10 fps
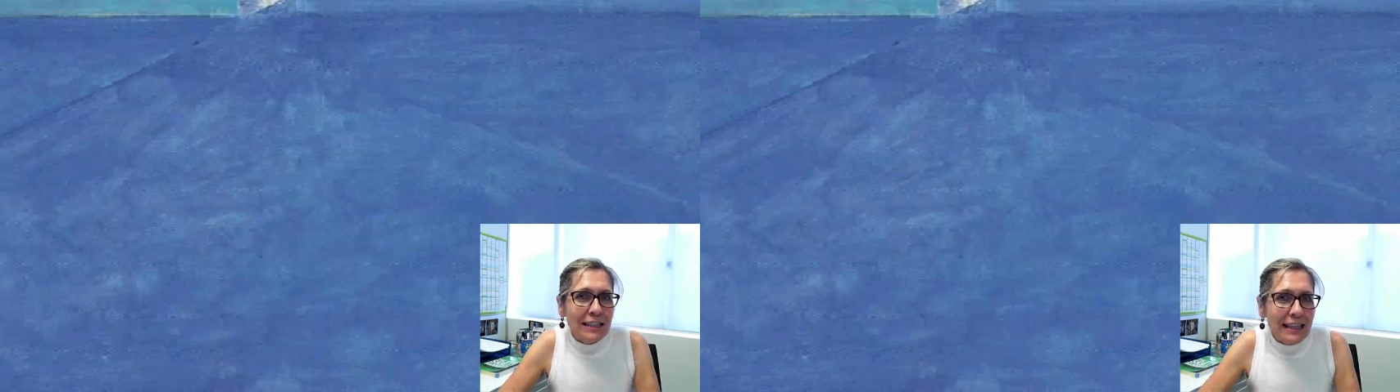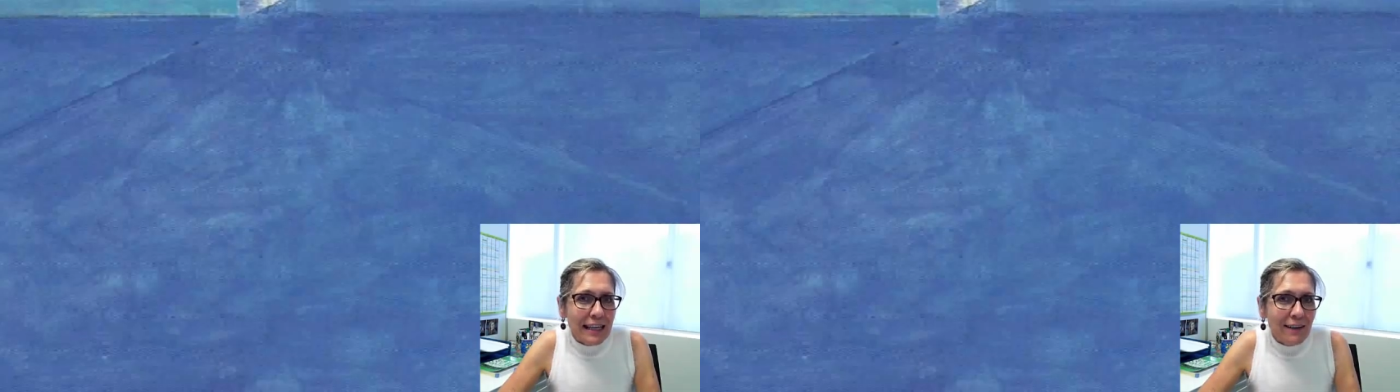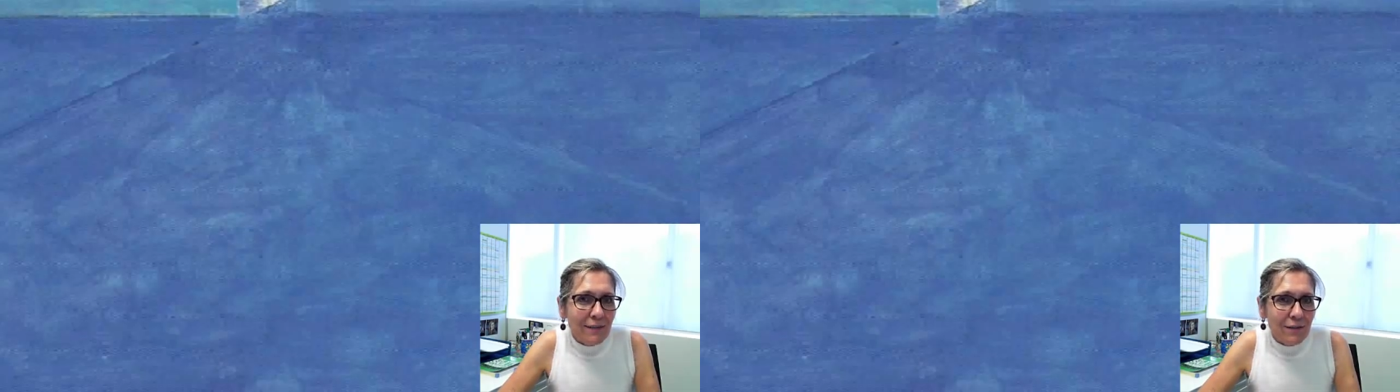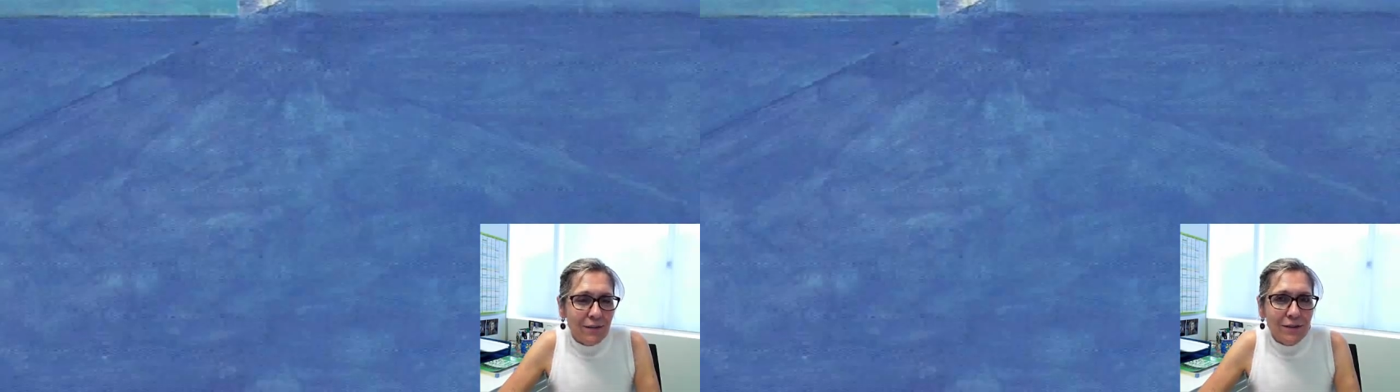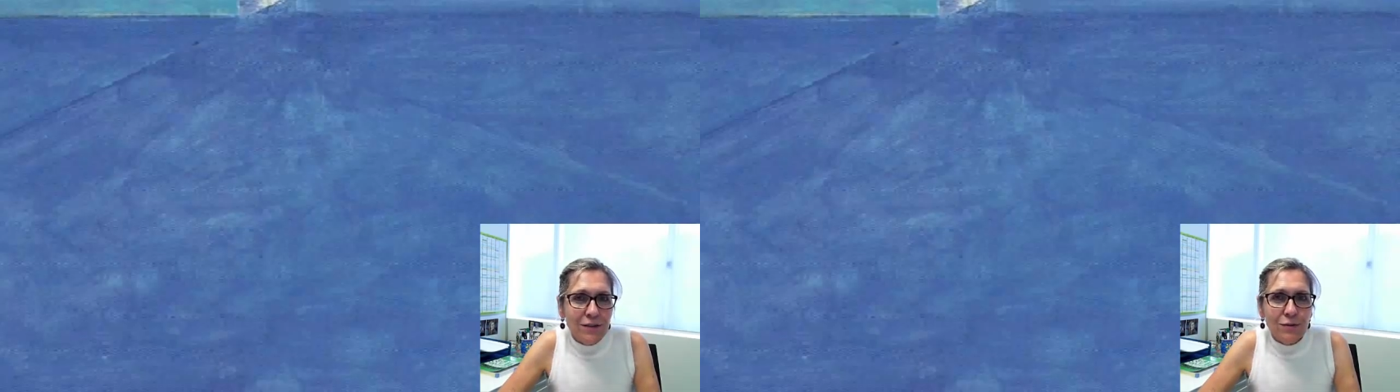leave
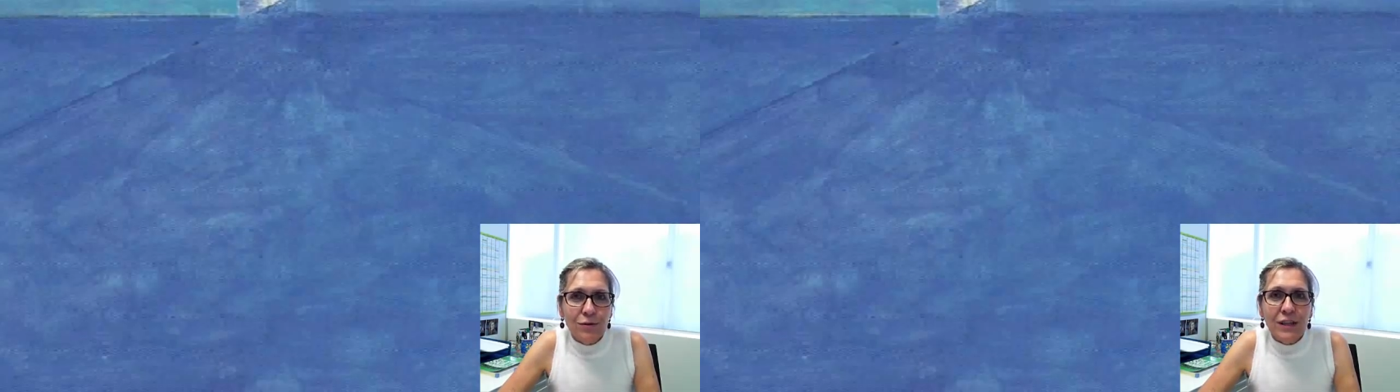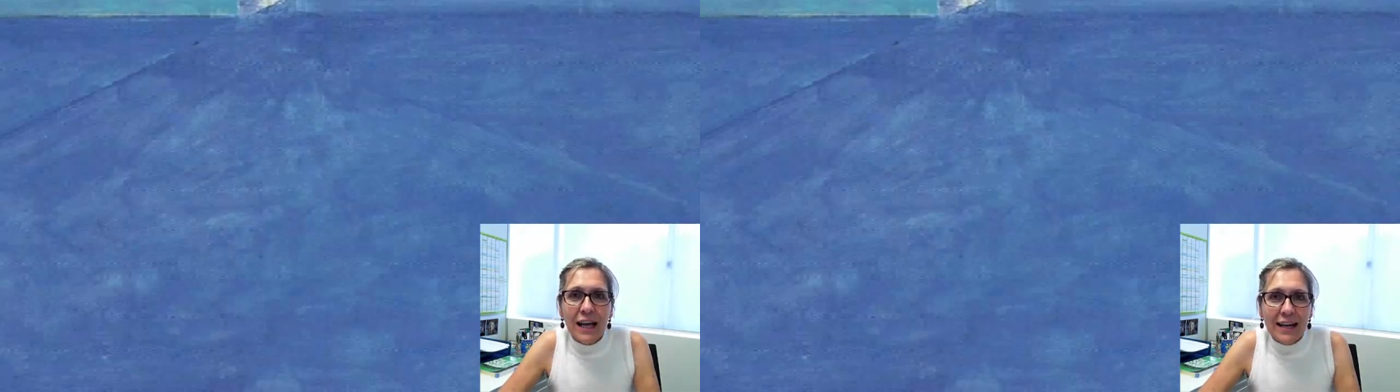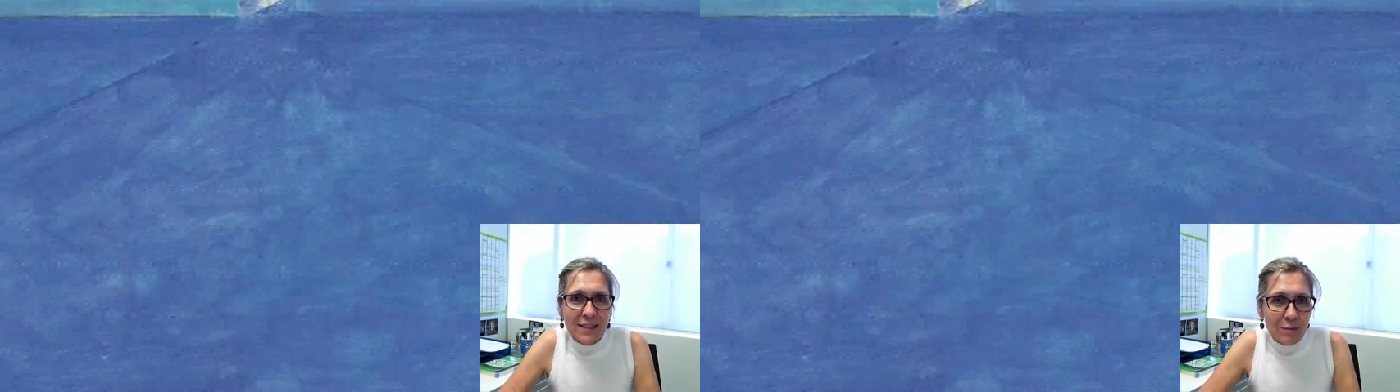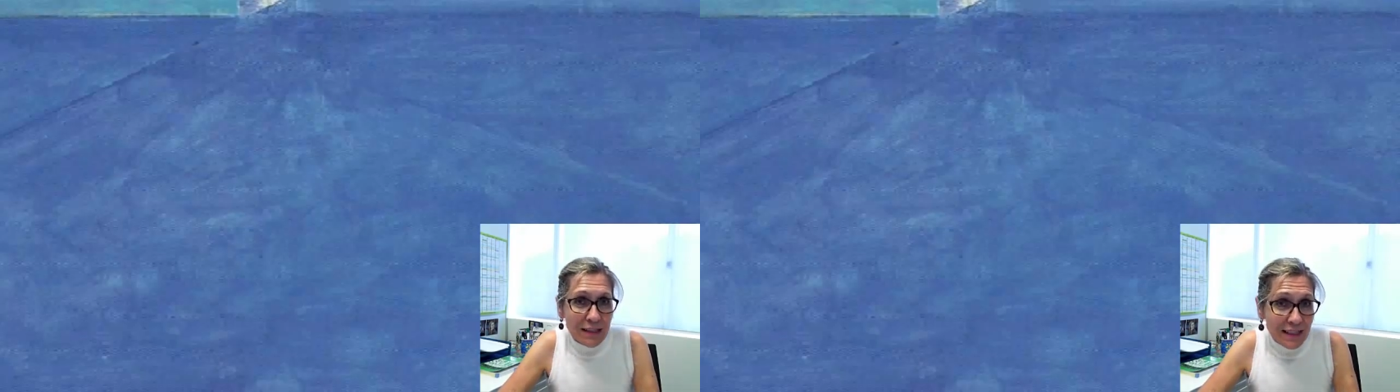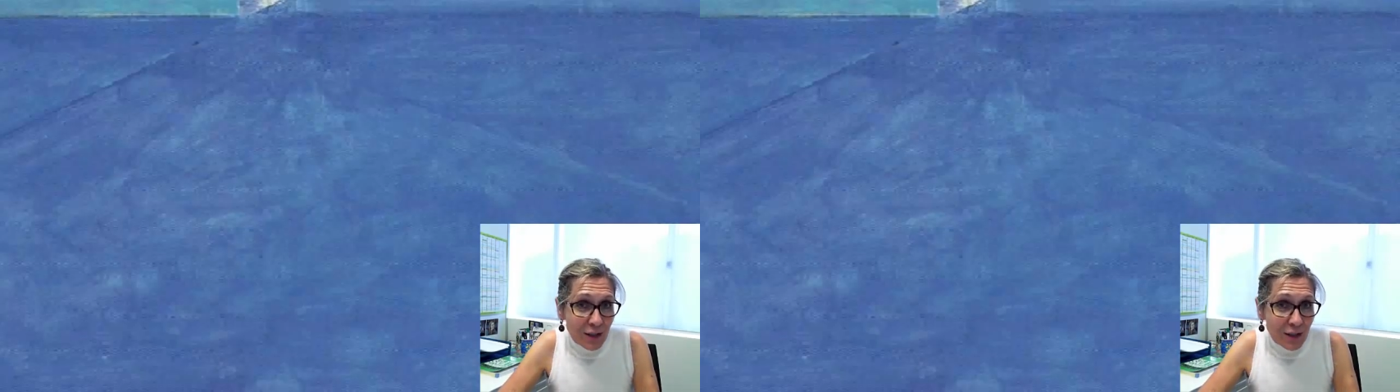till the last minute.